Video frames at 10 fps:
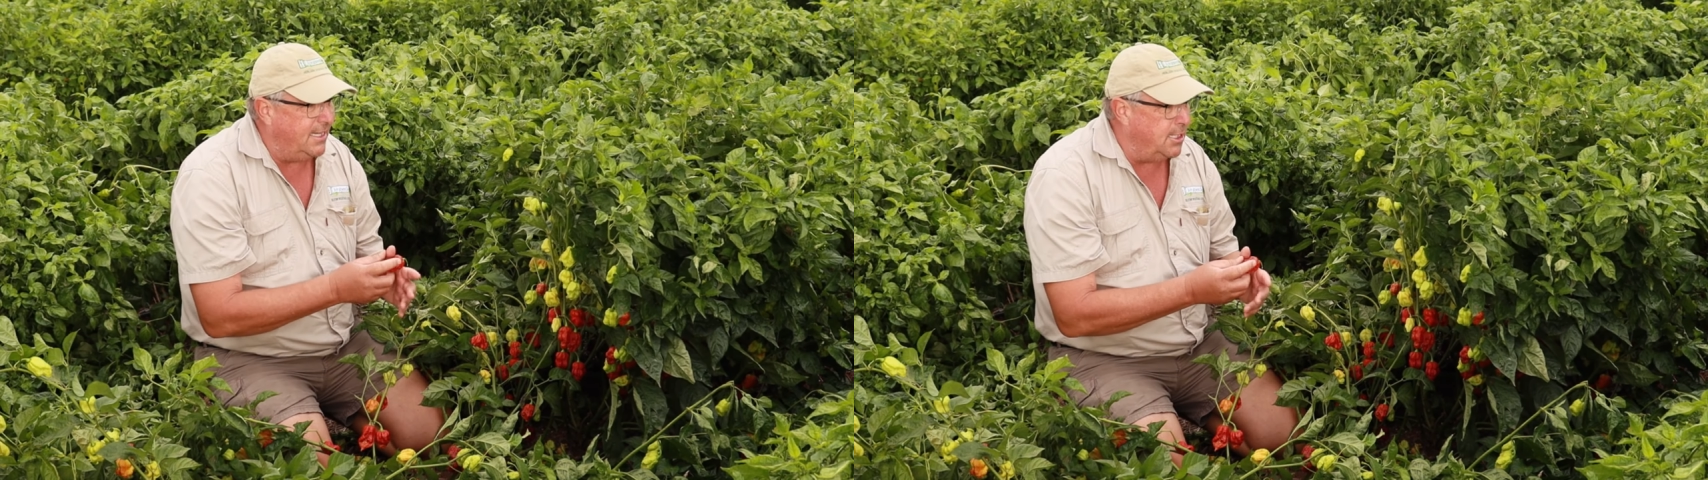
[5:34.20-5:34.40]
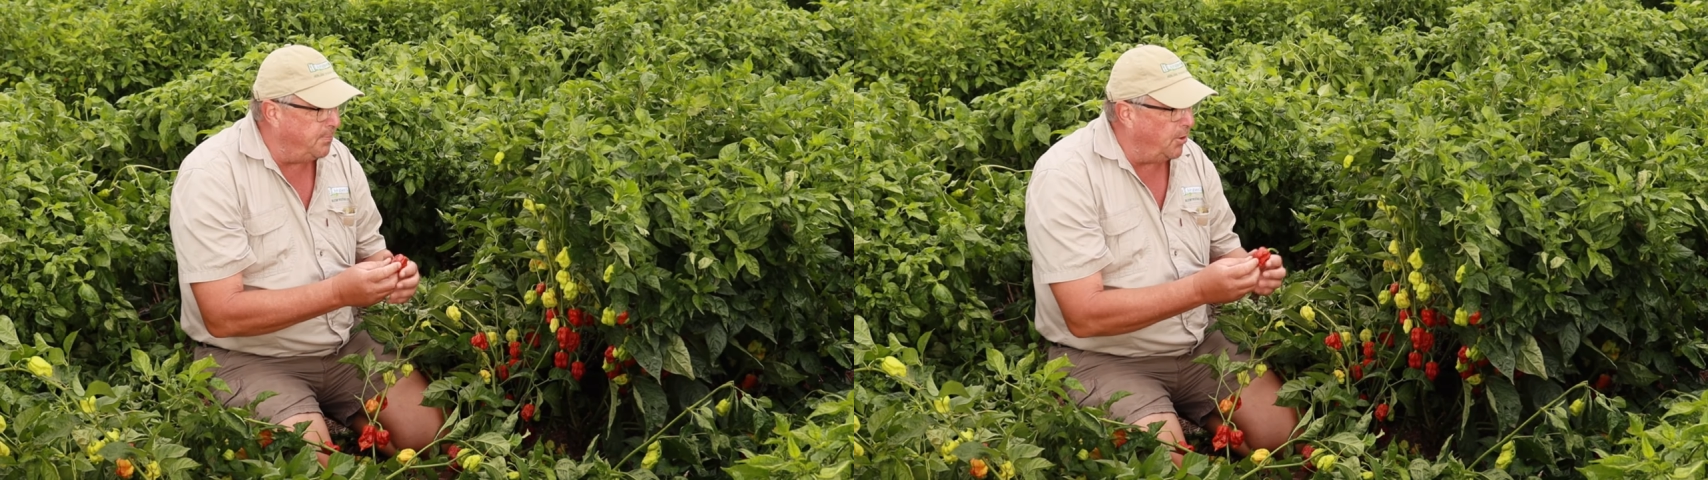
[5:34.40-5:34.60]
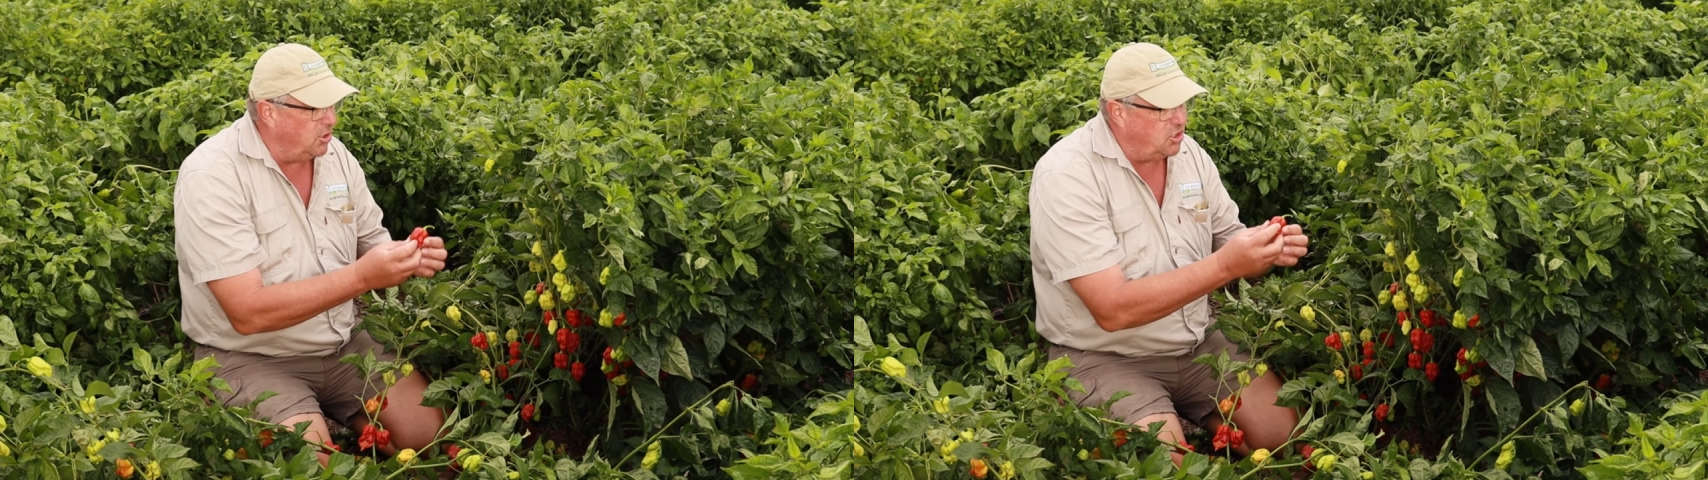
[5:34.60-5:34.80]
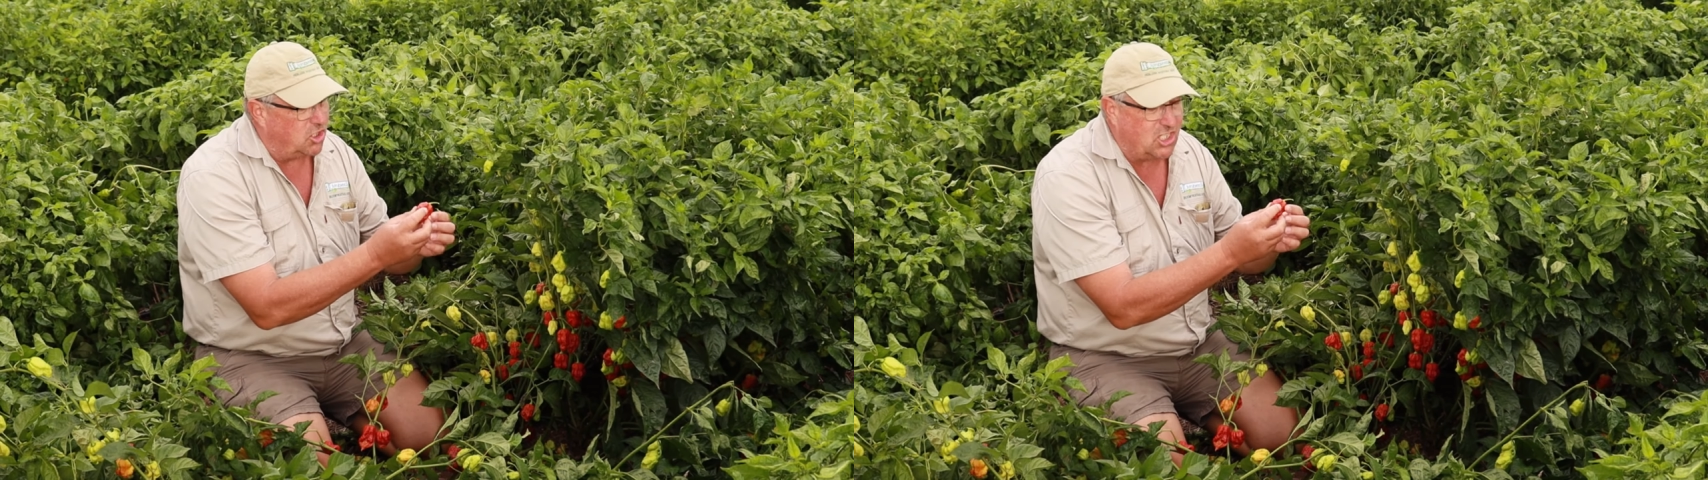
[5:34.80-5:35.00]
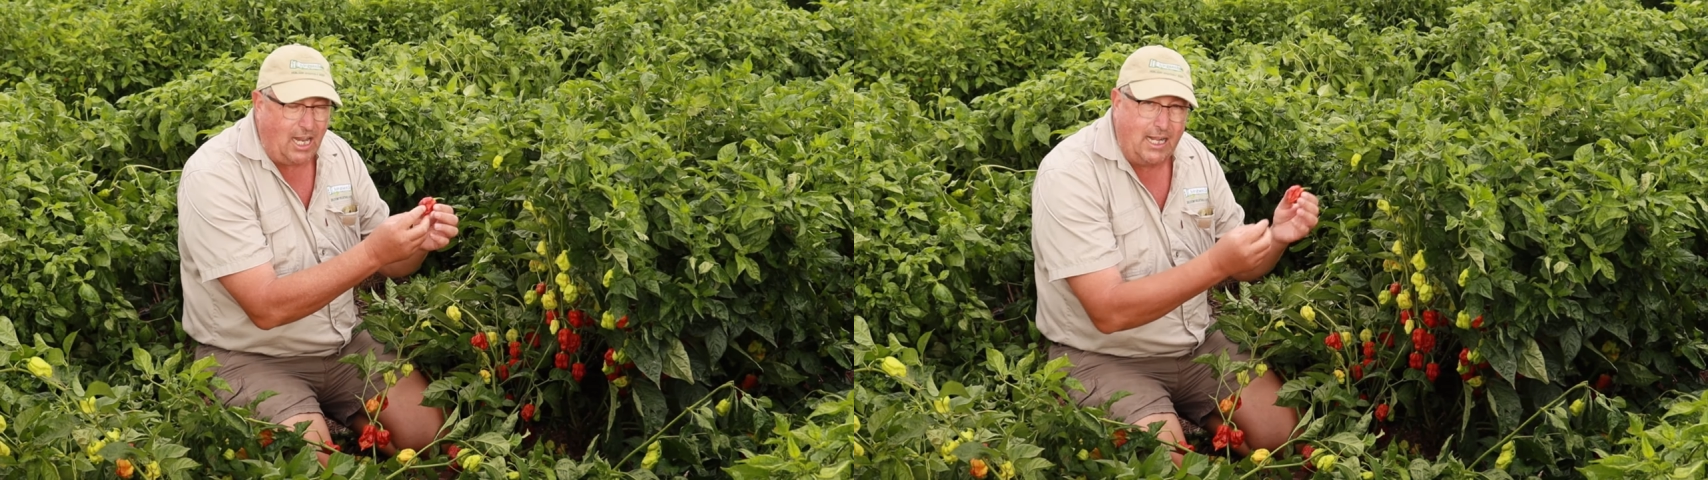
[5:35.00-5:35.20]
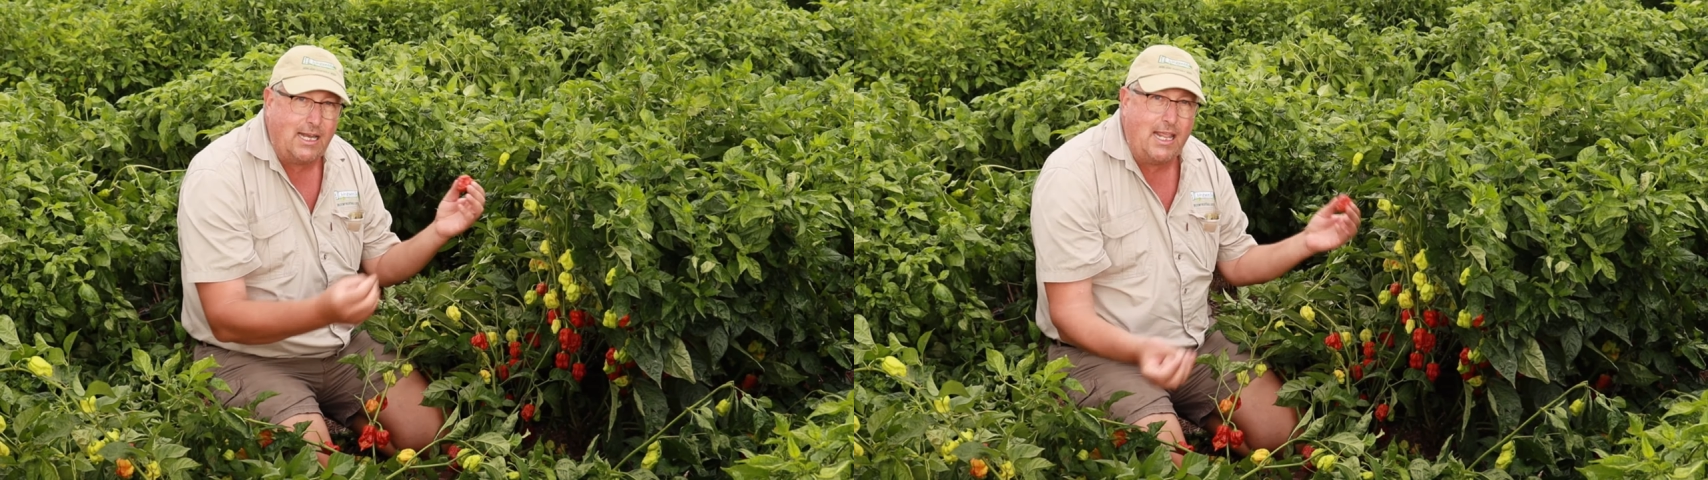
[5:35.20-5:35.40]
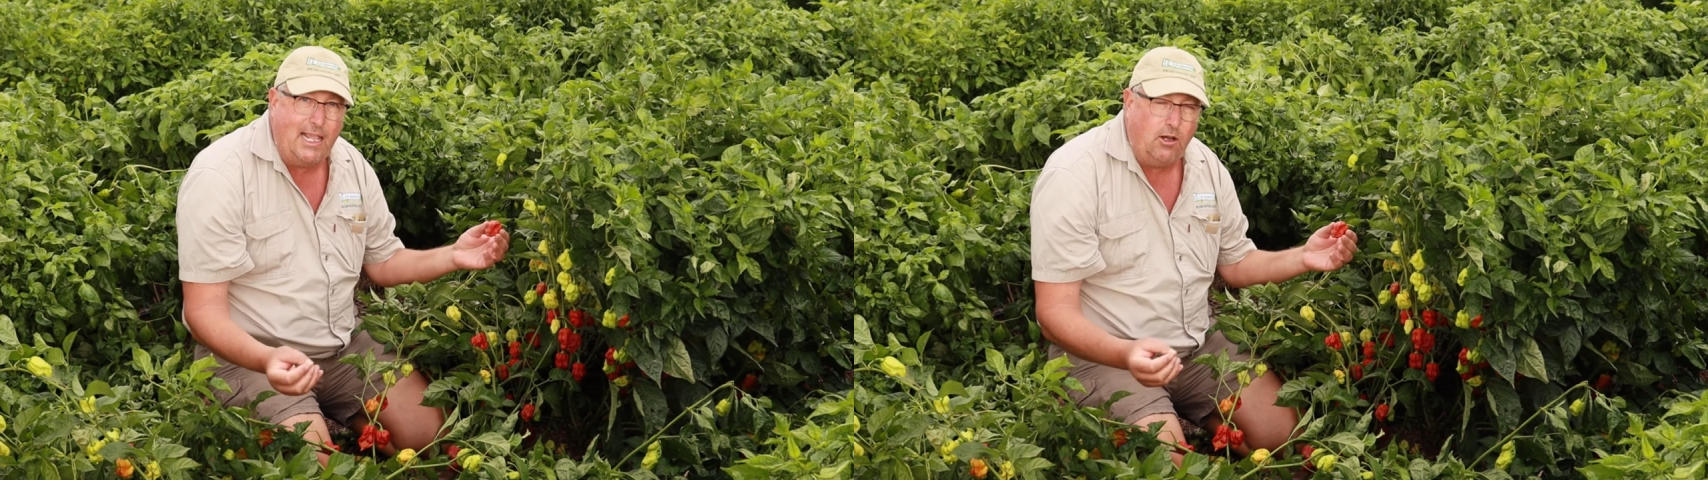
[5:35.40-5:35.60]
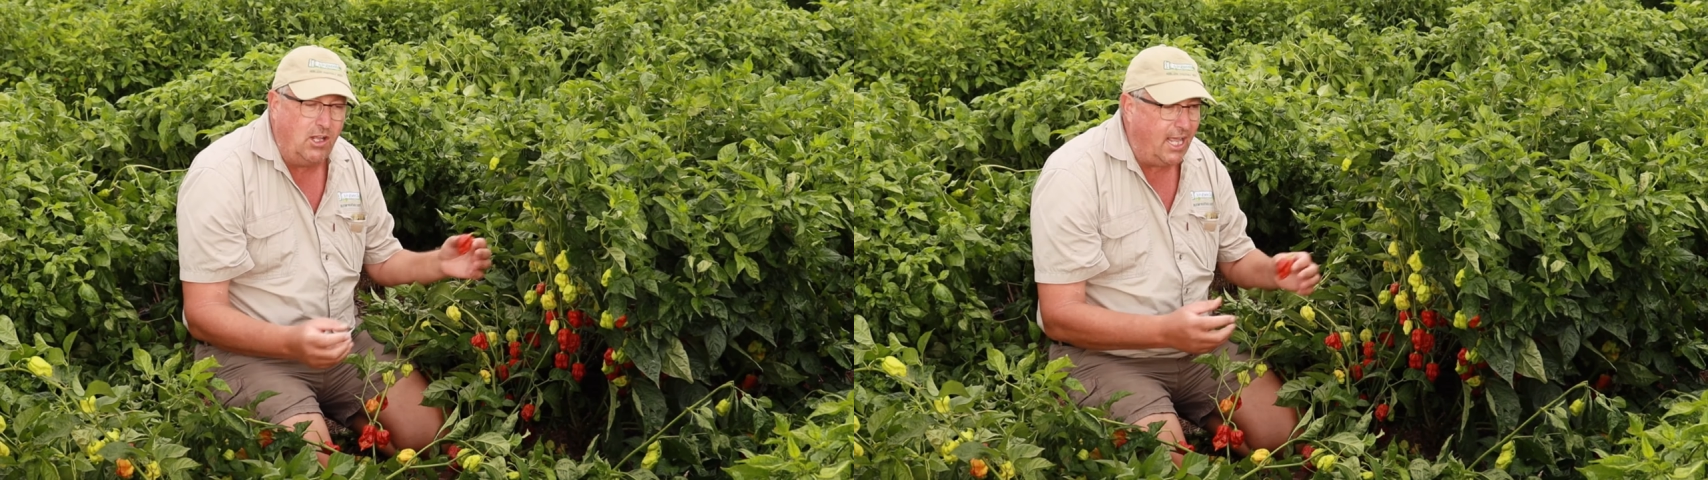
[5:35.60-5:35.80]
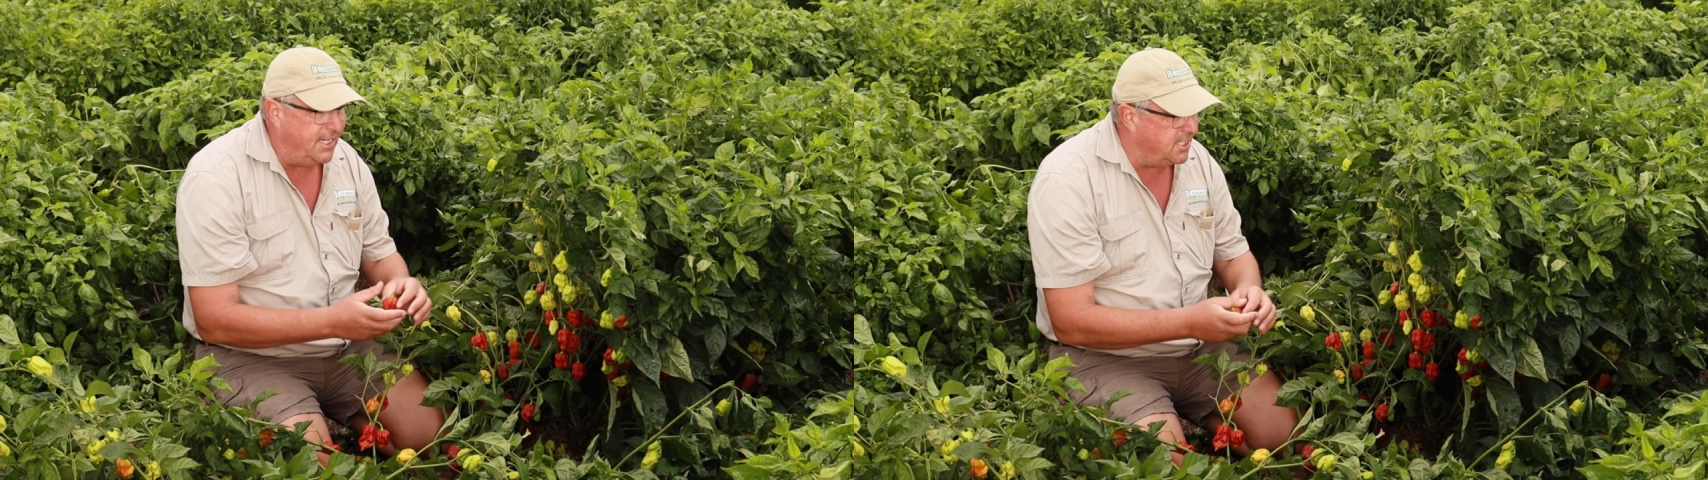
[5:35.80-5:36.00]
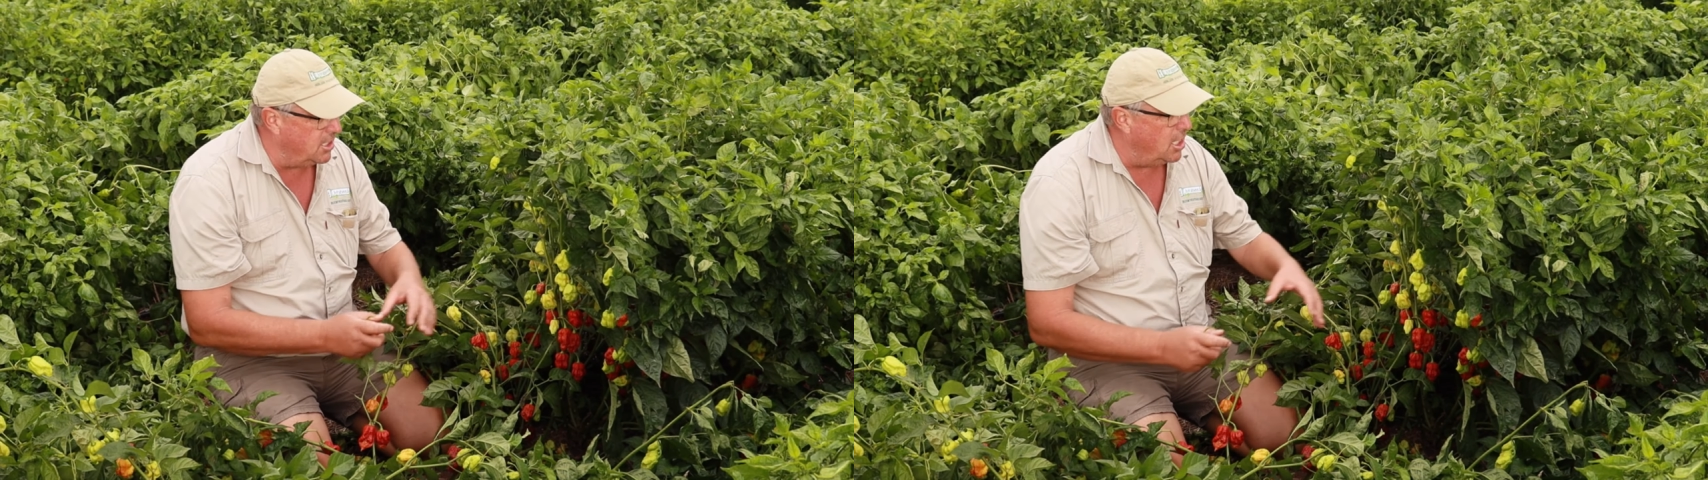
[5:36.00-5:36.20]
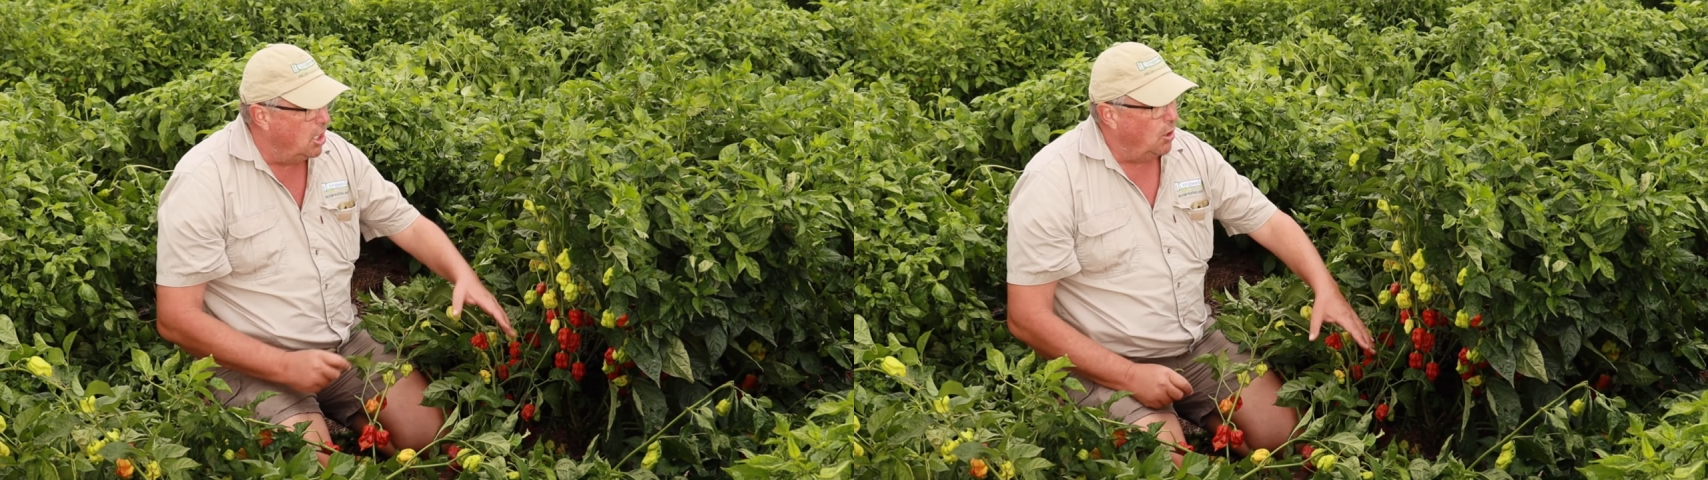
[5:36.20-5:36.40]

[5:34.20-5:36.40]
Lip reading: that the pods are slightly elongated,